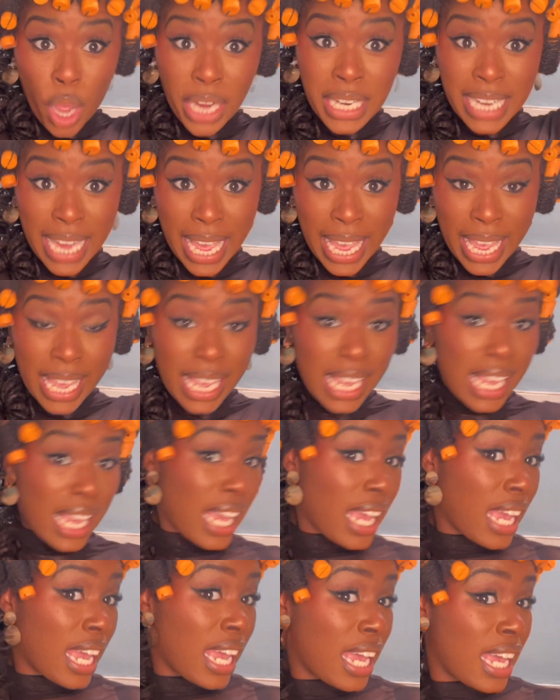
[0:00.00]
one day,
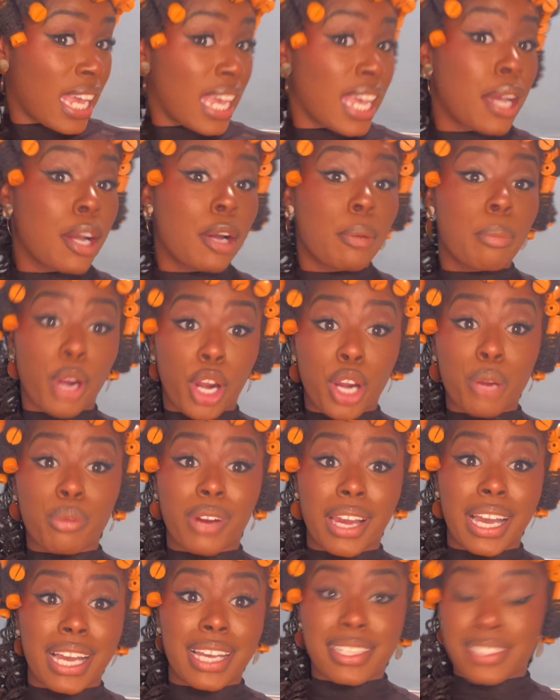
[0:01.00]

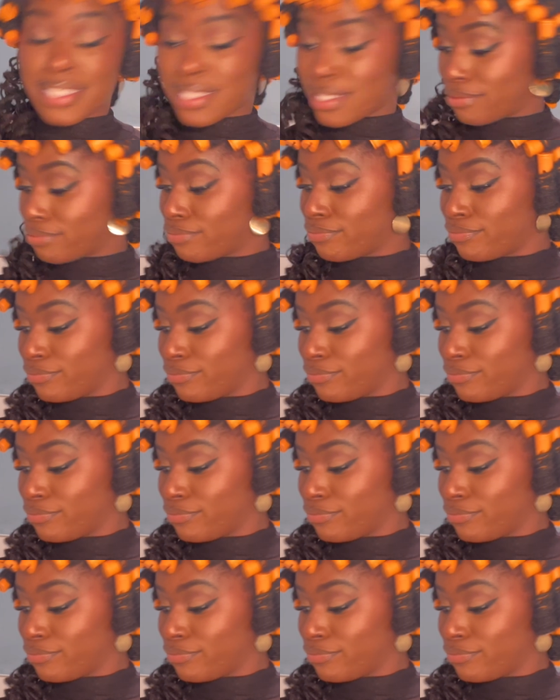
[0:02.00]
perm rods.